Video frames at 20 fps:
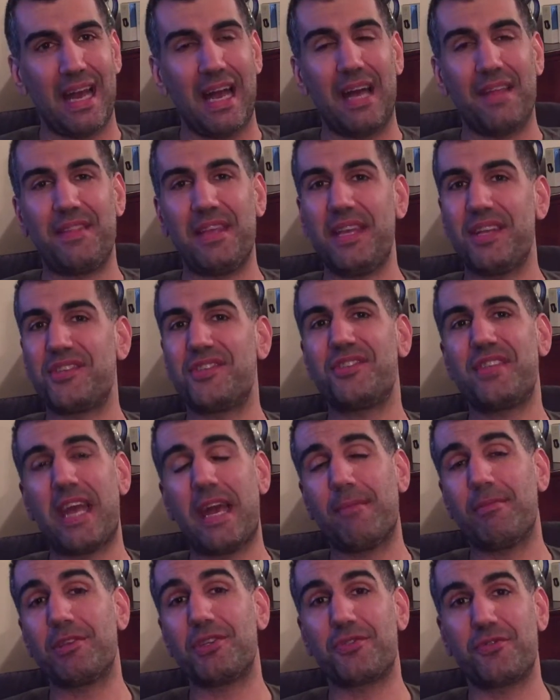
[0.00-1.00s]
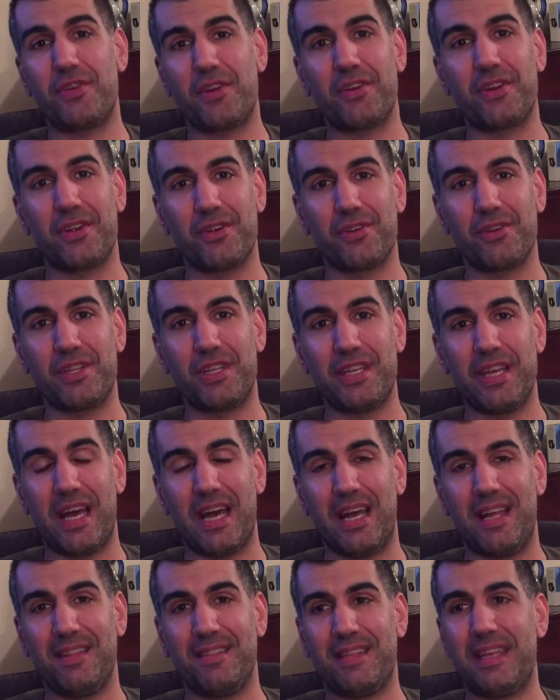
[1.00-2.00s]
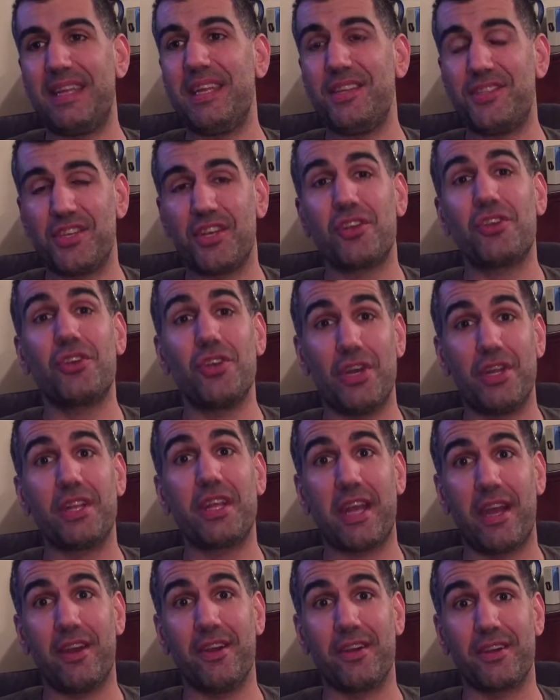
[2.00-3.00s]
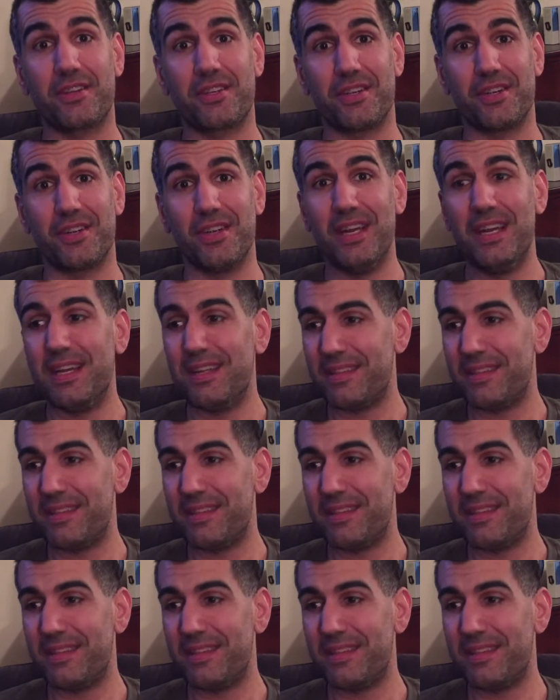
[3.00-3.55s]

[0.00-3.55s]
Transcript: They establish very early on that he's a good character,